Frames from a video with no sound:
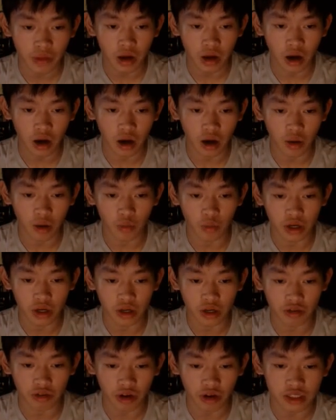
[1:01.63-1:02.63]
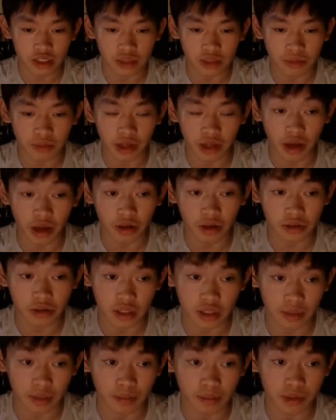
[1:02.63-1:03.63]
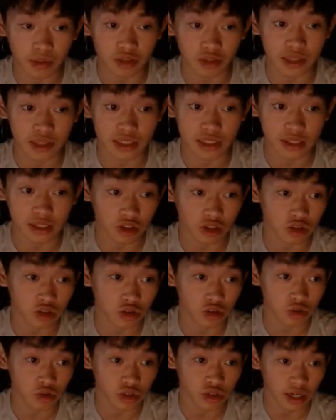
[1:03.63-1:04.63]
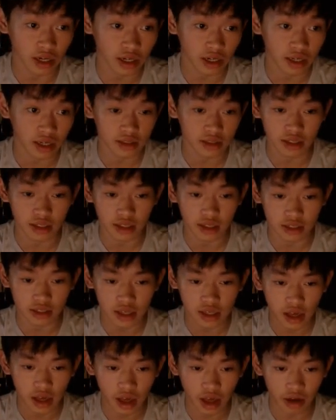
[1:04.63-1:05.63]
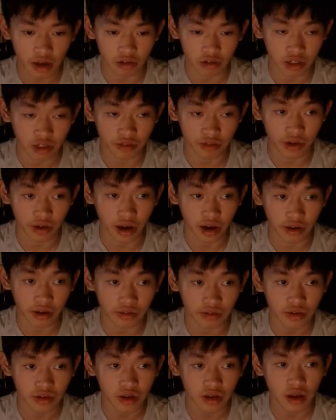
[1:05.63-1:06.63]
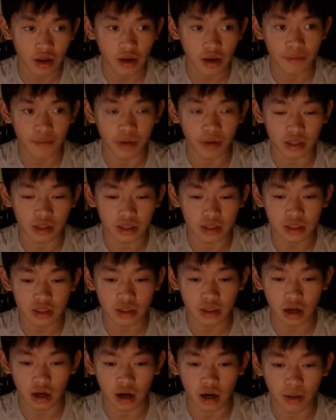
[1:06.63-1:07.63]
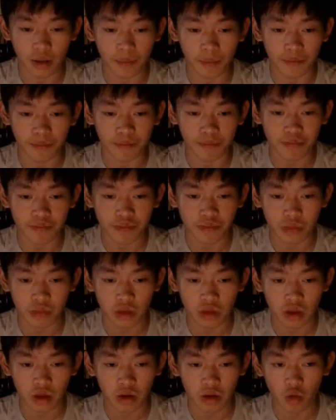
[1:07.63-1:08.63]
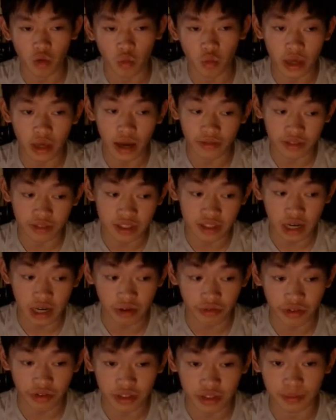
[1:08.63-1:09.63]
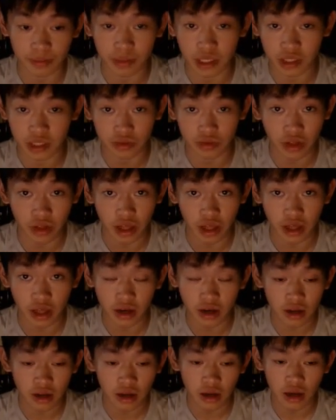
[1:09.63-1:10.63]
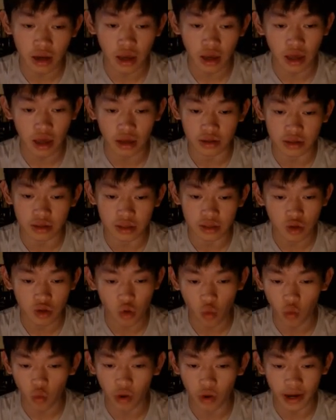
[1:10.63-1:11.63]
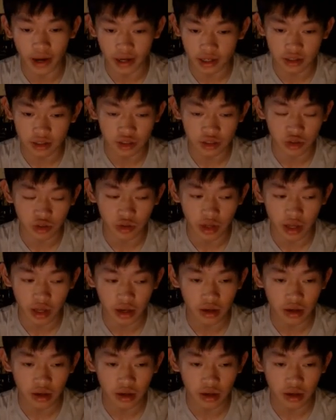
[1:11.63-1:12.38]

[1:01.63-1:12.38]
Um, we could try something else, like bishop takes h2 check, king takes, and rook e5. But um, we have to sacrifice a piece for that, and we're not going to do that.